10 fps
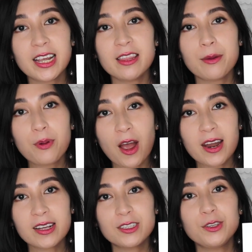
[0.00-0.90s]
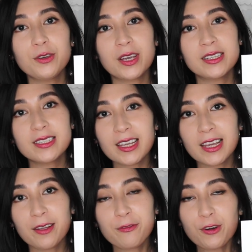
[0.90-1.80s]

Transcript: in the product, you can see it